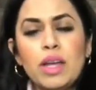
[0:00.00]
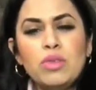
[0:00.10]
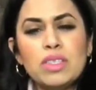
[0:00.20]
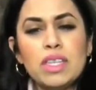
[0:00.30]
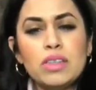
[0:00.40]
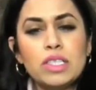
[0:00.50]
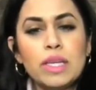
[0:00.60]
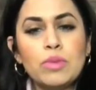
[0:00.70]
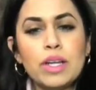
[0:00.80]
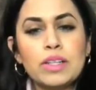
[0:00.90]
I wouldn't say they're
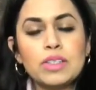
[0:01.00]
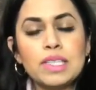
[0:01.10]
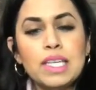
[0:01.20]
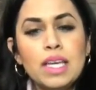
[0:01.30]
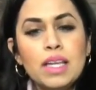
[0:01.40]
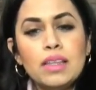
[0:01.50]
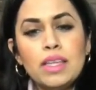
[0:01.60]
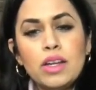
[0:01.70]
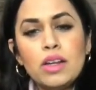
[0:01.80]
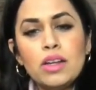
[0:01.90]
tapered actually.
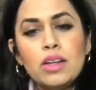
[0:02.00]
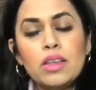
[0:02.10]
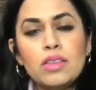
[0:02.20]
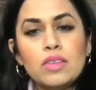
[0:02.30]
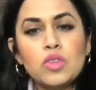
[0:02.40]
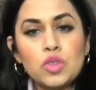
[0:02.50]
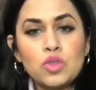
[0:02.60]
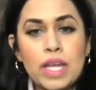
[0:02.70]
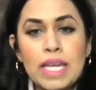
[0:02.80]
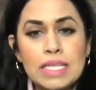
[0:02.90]
They're
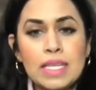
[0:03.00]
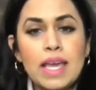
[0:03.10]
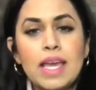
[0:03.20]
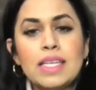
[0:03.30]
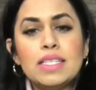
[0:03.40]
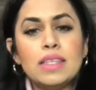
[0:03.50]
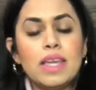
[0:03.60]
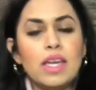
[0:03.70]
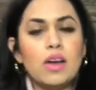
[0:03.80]
straight and they